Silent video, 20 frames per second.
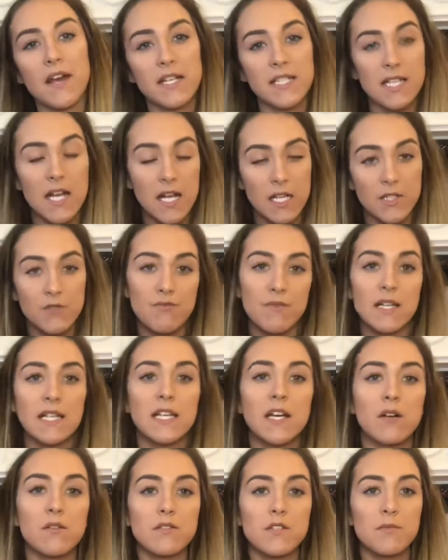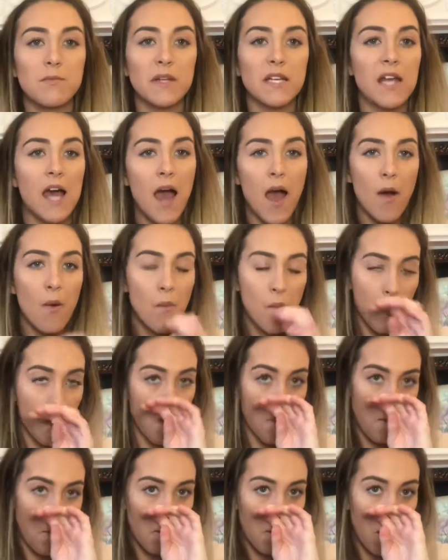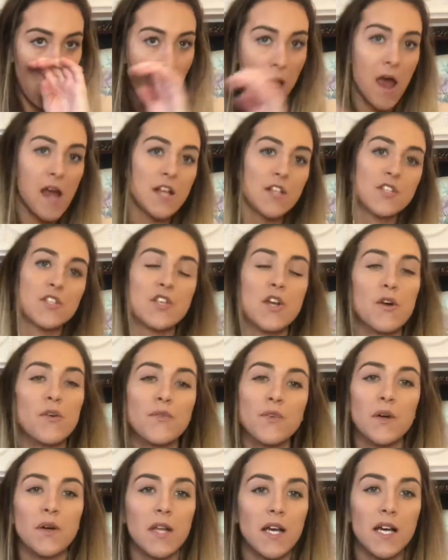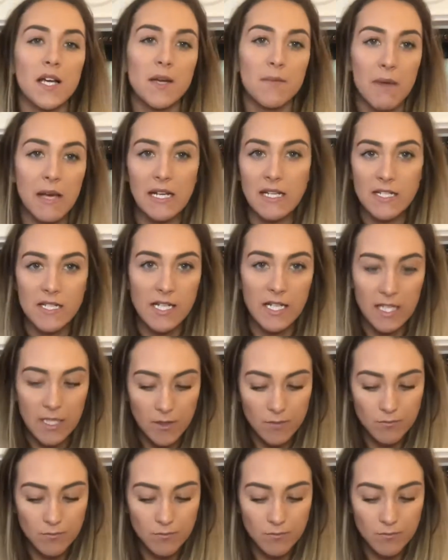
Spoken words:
sounds really old to me now. Like, I still feel like I'm 18.